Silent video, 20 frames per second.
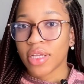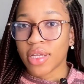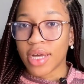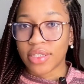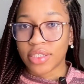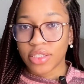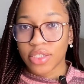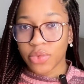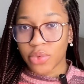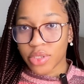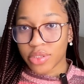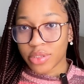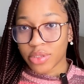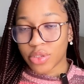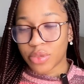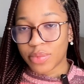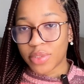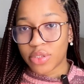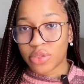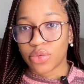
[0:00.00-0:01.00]
I didn't want it
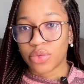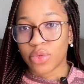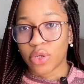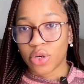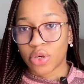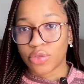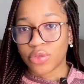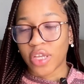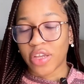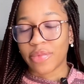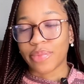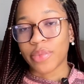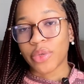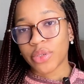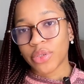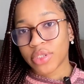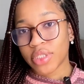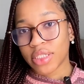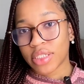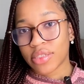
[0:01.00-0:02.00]
to be too long, so I've
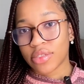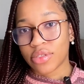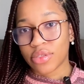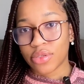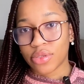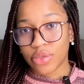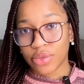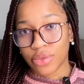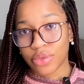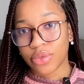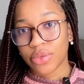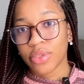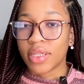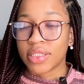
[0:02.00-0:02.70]
broken it into two.